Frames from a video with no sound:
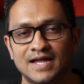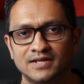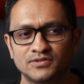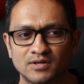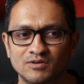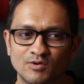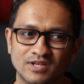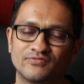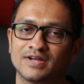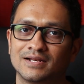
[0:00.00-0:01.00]
And I thought,
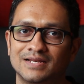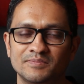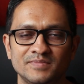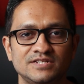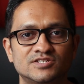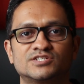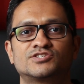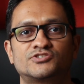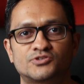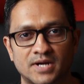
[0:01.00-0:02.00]
okay, fine, let me
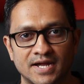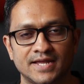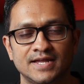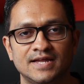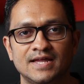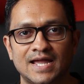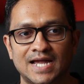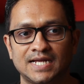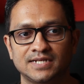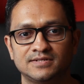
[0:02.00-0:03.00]
just try
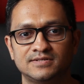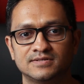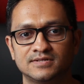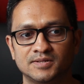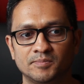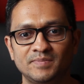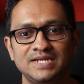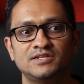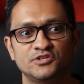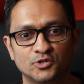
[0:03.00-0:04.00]
and
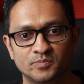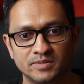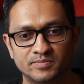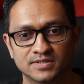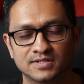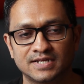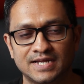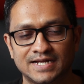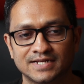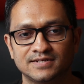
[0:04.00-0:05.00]
meet new people
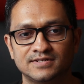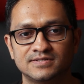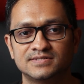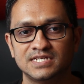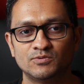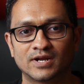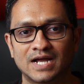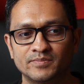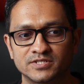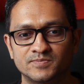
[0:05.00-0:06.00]
and see what
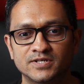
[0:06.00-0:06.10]
happens.